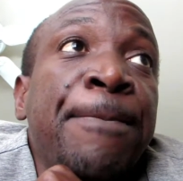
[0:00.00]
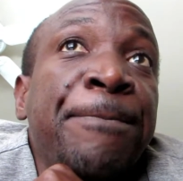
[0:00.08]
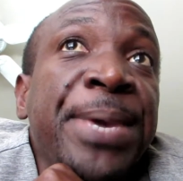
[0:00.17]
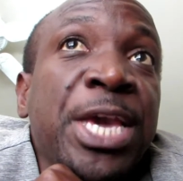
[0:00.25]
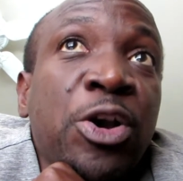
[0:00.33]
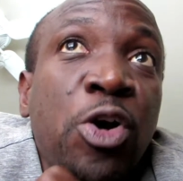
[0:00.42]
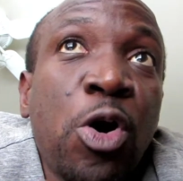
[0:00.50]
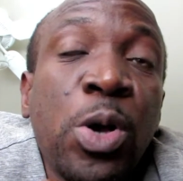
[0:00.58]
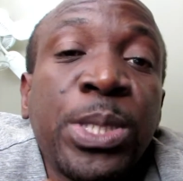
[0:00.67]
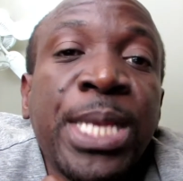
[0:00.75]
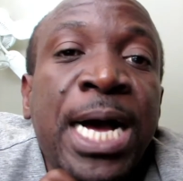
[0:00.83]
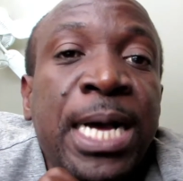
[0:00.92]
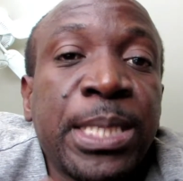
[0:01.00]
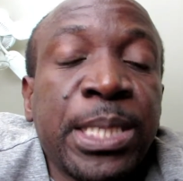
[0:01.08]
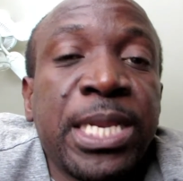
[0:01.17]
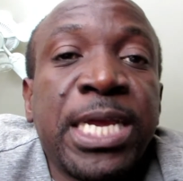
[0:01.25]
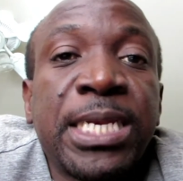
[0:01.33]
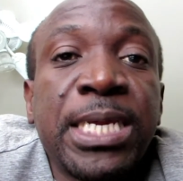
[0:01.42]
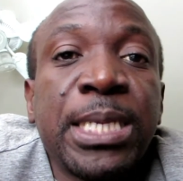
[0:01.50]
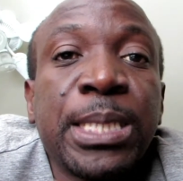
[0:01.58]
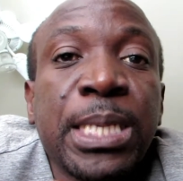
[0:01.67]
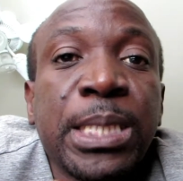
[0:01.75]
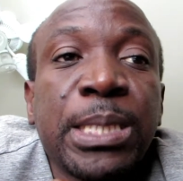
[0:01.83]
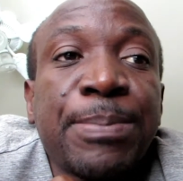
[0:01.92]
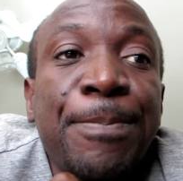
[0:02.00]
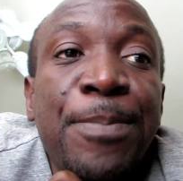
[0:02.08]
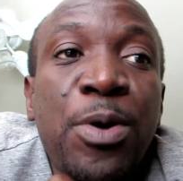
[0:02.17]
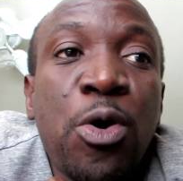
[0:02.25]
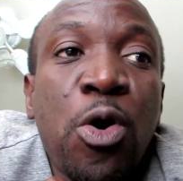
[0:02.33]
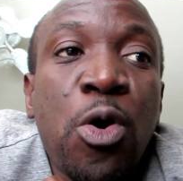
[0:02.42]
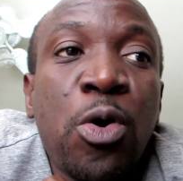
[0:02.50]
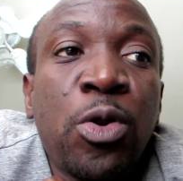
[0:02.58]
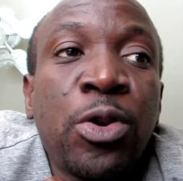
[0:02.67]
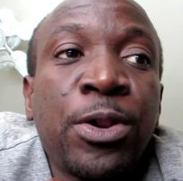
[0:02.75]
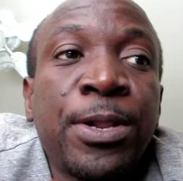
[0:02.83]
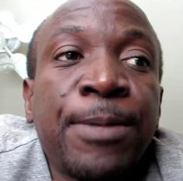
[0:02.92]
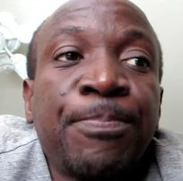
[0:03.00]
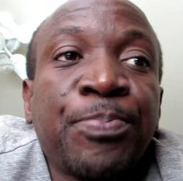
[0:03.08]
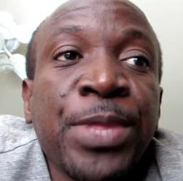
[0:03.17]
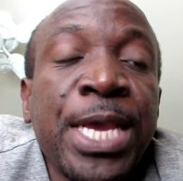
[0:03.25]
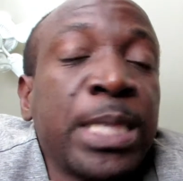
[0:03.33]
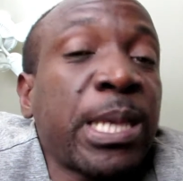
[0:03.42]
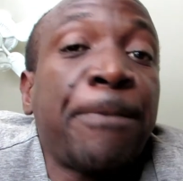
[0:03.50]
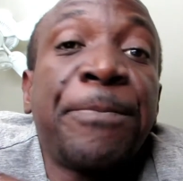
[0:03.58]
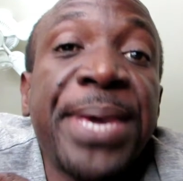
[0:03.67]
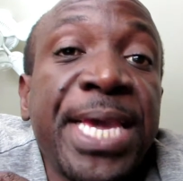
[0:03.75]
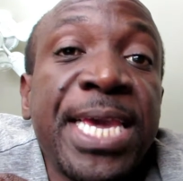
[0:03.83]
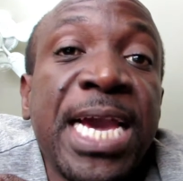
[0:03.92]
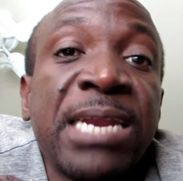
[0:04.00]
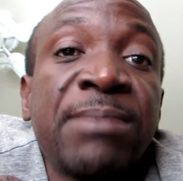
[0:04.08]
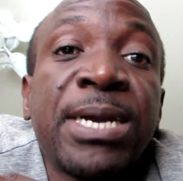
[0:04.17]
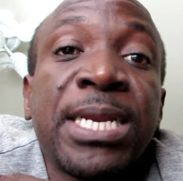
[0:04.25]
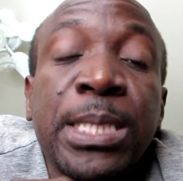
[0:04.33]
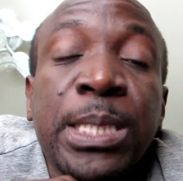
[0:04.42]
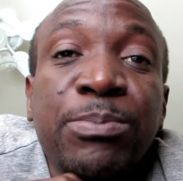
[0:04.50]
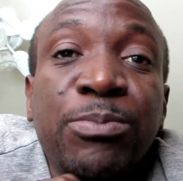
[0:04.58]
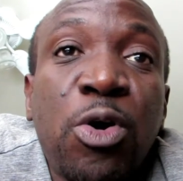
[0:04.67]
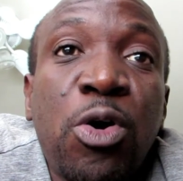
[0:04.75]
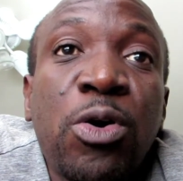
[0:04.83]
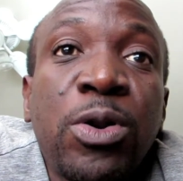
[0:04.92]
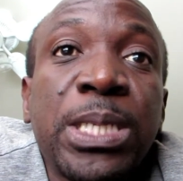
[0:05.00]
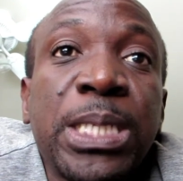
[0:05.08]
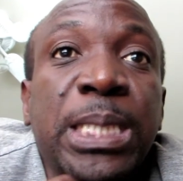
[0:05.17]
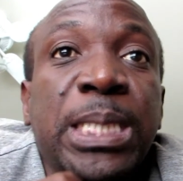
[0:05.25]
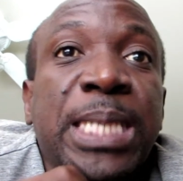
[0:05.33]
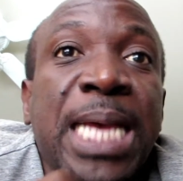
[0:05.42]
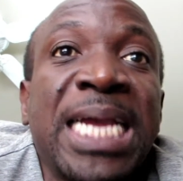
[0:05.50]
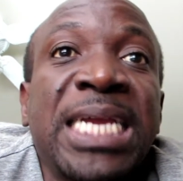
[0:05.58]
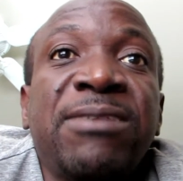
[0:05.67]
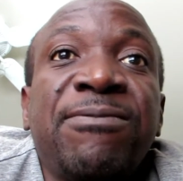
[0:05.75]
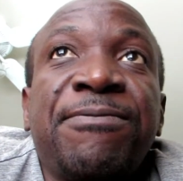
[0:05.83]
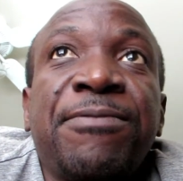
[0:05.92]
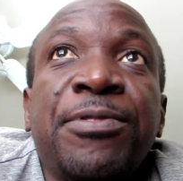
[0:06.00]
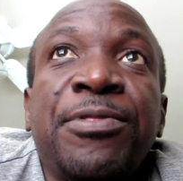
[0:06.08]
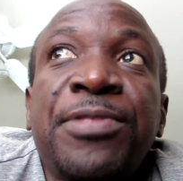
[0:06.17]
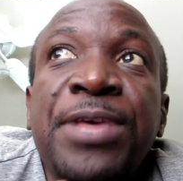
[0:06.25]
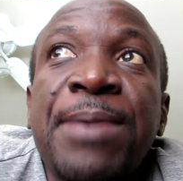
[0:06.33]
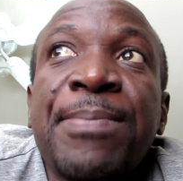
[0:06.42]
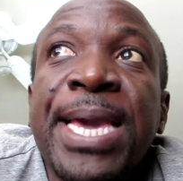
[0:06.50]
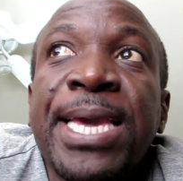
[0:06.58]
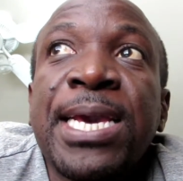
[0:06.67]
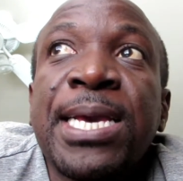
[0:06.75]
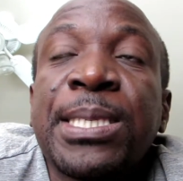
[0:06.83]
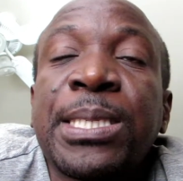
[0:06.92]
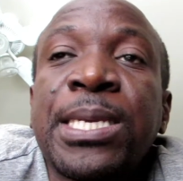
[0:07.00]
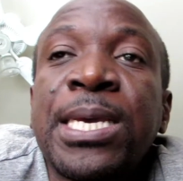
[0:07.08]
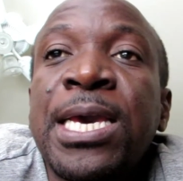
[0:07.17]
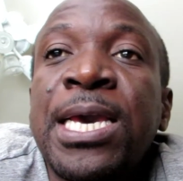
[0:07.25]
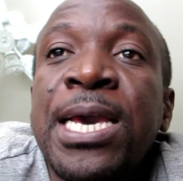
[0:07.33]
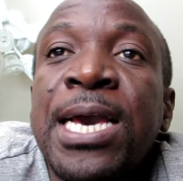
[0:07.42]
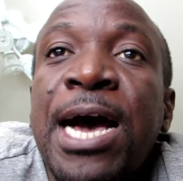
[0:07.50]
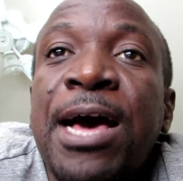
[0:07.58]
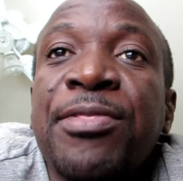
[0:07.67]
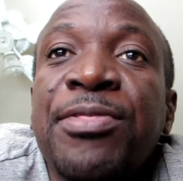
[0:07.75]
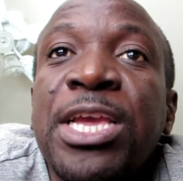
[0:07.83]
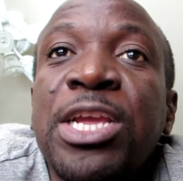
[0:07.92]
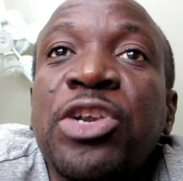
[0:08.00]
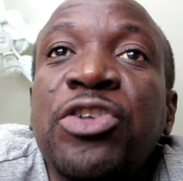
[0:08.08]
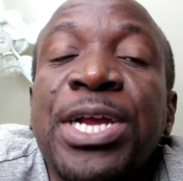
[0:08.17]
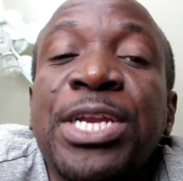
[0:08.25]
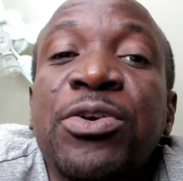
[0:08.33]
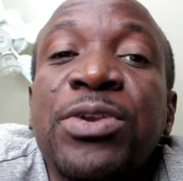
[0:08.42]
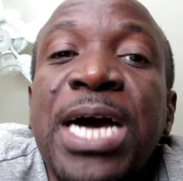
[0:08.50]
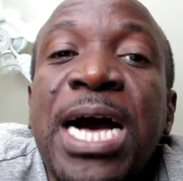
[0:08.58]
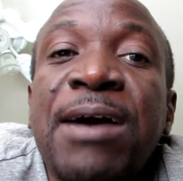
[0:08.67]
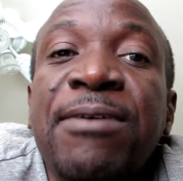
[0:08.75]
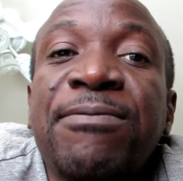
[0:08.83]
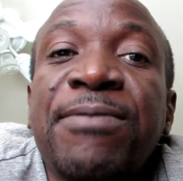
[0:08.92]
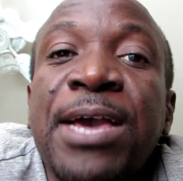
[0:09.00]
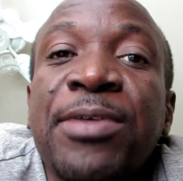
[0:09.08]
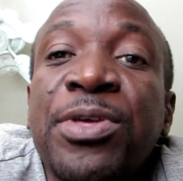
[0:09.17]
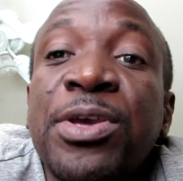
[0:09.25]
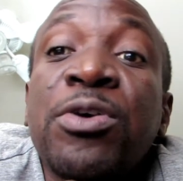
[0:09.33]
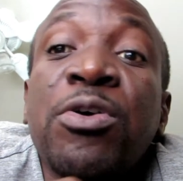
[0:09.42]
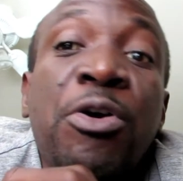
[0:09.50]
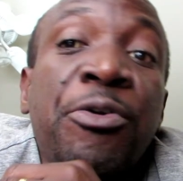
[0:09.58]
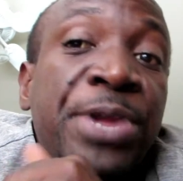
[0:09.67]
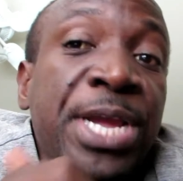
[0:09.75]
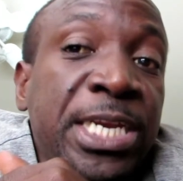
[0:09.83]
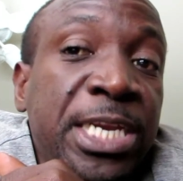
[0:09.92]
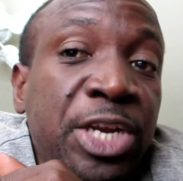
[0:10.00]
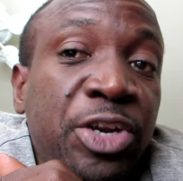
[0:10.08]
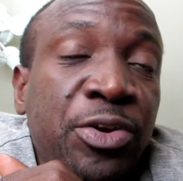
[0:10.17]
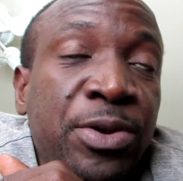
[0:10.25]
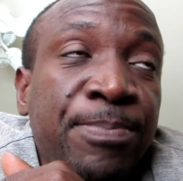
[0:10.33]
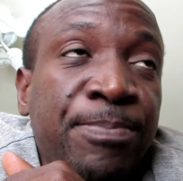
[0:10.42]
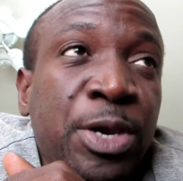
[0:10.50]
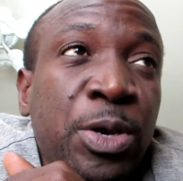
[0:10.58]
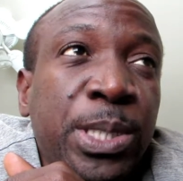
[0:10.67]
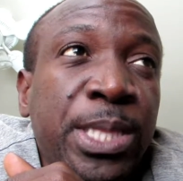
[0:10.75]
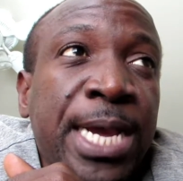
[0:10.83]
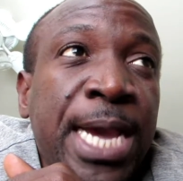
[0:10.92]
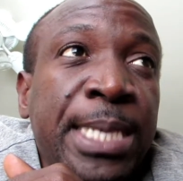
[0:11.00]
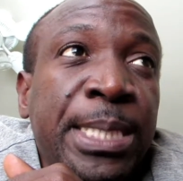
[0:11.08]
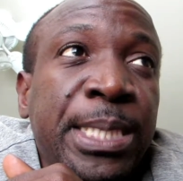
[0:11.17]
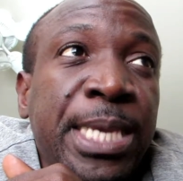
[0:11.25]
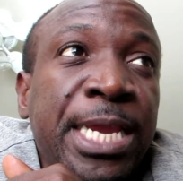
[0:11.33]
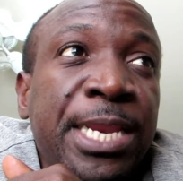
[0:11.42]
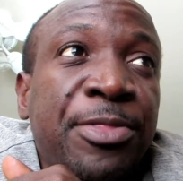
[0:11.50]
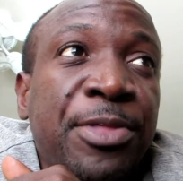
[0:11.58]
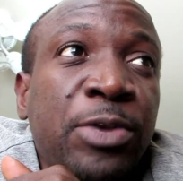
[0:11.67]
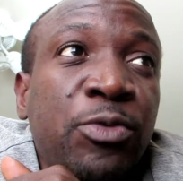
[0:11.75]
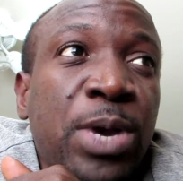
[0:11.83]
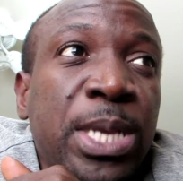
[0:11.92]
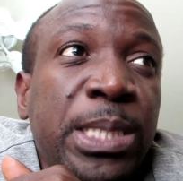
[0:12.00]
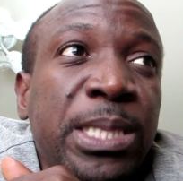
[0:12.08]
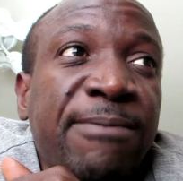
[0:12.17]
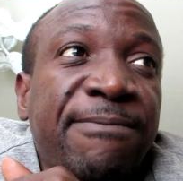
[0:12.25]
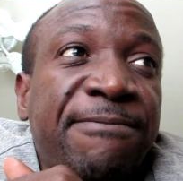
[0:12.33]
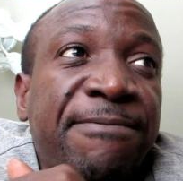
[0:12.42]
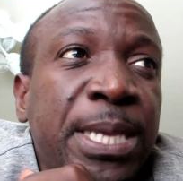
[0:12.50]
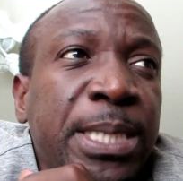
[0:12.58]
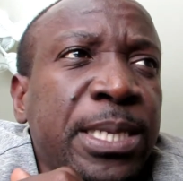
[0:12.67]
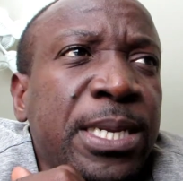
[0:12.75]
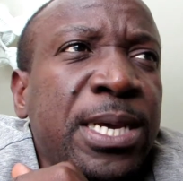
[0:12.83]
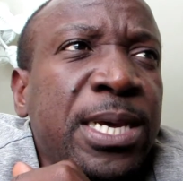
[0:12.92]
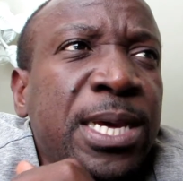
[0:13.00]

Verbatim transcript: Because Haslett is a small, it's a big yard, but a small site for them, I guess. Uh, they usually don't have, I think, orientation because the guy said that was the first,